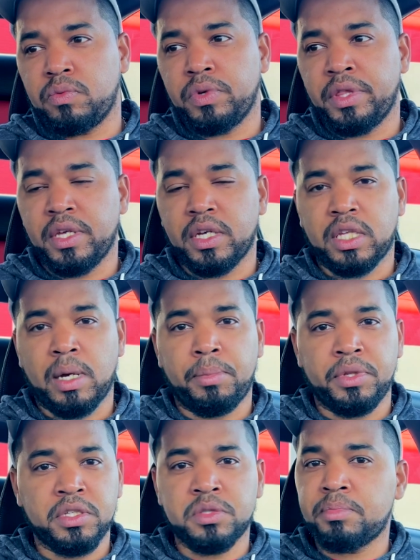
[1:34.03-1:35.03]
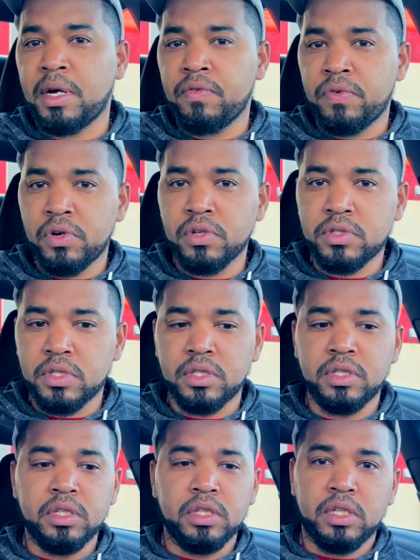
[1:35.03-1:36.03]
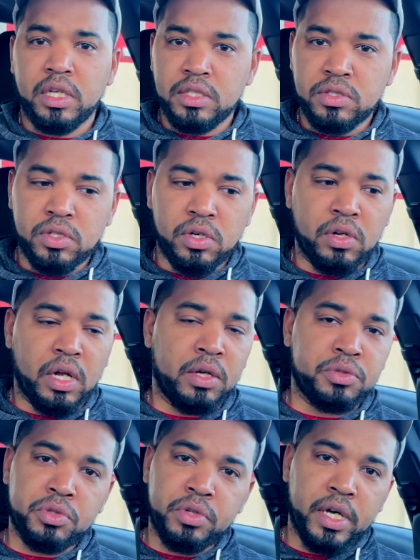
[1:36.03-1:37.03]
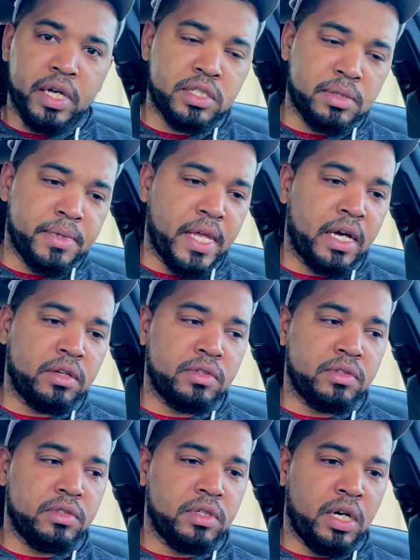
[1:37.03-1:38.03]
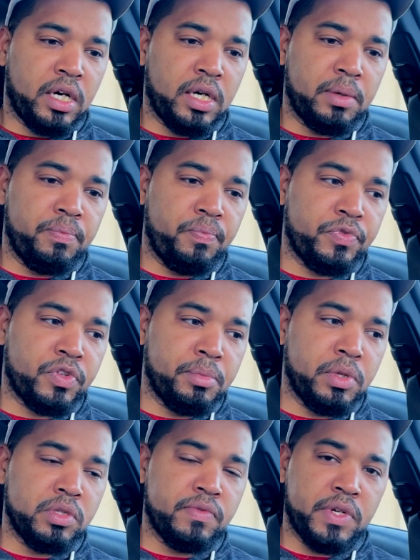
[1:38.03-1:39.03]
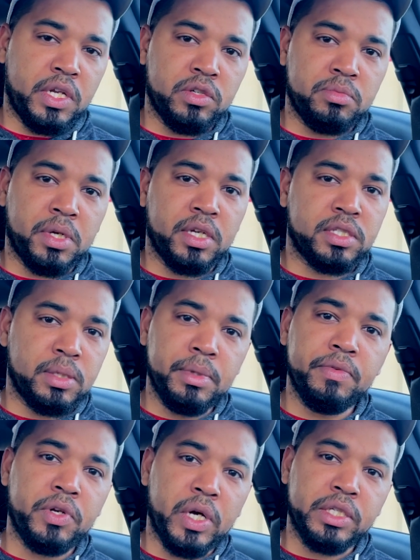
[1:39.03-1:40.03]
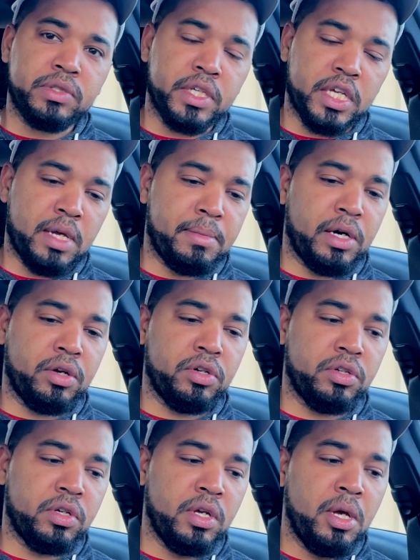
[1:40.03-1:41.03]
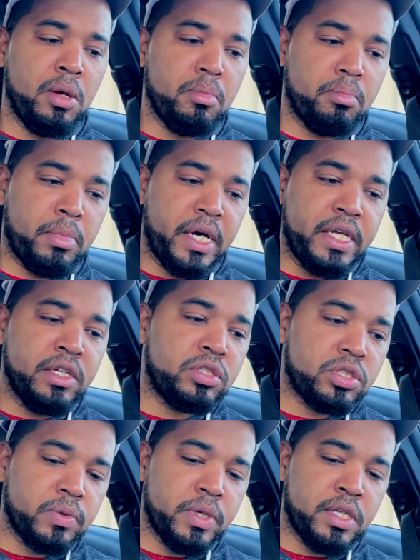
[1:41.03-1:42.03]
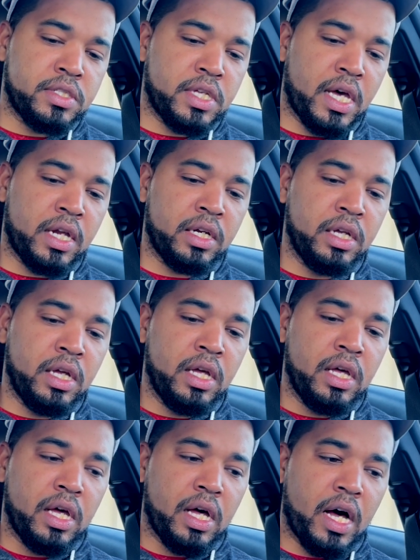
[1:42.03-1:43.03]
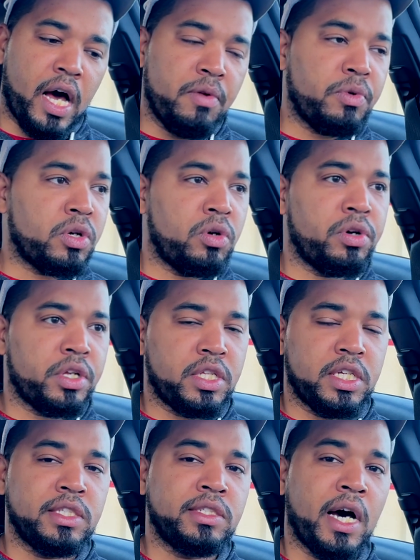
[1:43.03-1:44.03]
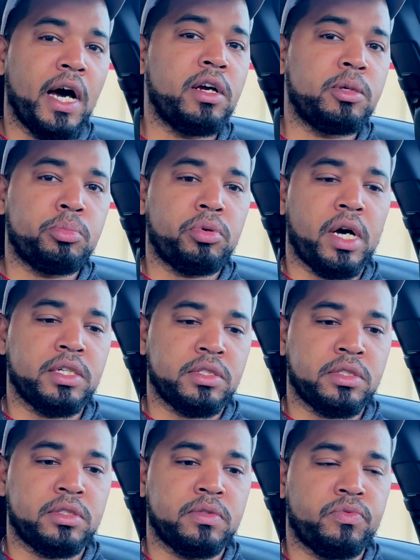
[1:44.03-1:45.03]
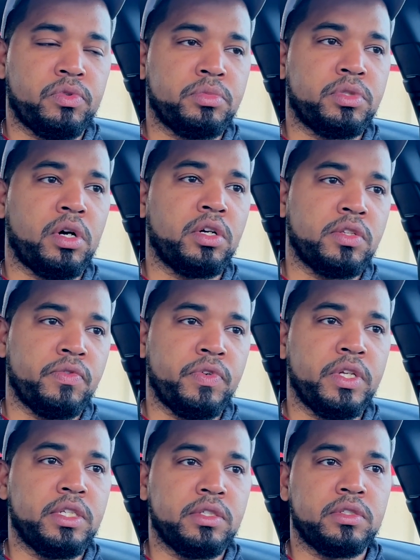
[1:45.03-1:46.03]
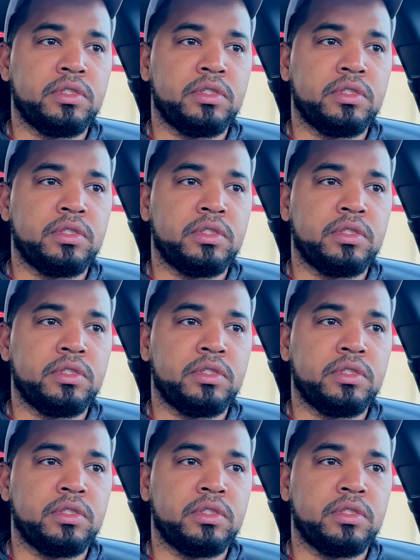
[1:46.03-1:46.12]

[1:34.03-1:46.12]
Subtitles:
rethink that. But this is my first install. I'll show you guys some of that, some of those videos, because some of the video actually came out good. My issue is that I recorded the entire process from start to finish.